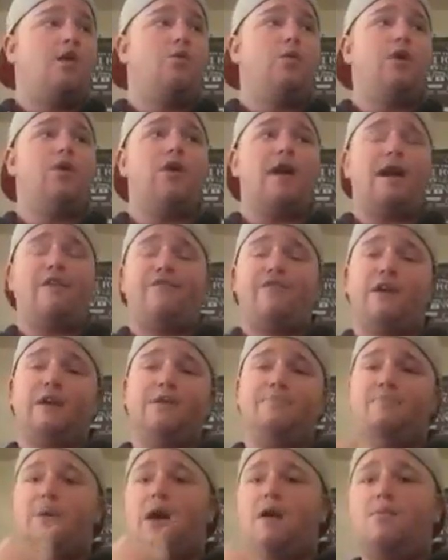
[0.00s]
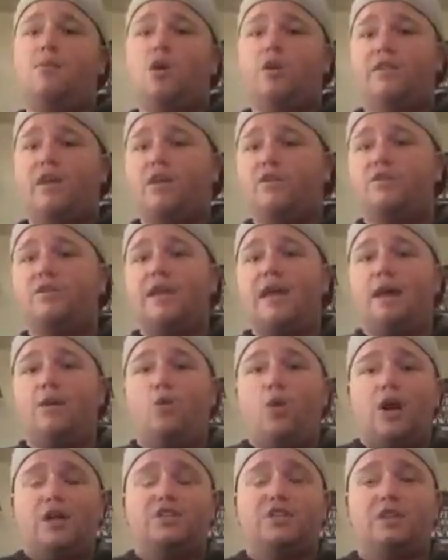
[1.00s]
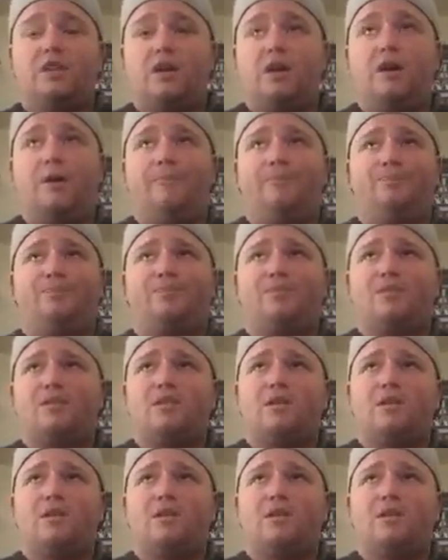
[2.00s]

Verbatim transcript: We were at fucking Belmar the other day watching the um,